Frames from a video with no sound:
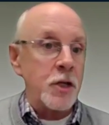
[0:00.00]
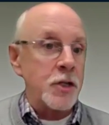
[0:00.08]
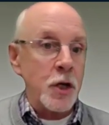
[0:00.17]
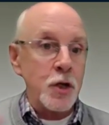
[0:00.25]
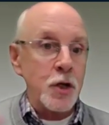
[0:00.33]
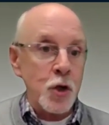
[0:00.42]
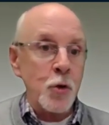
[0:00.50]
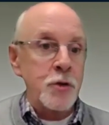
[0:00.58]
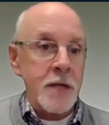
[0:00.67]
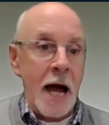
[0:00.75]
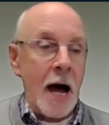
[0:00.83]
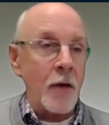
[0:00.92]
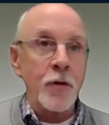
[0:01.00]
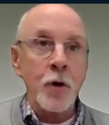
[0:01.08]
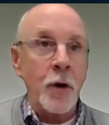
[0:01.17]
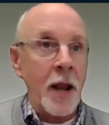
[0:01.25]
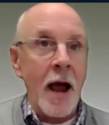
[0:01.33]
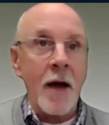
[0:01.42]
It just exudes
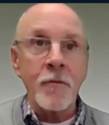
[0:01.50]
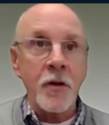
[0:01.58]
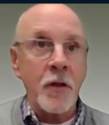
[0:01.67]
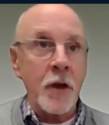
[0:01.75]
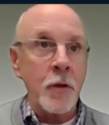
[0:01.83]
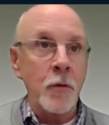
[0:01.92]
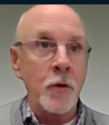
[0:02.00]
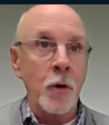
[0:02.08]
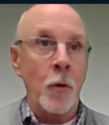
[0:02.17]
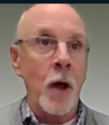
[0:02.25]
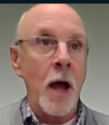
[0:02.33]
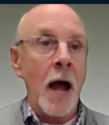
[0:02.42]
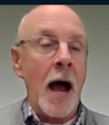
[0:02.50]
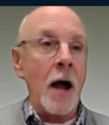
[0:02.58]
out of you in everything you do.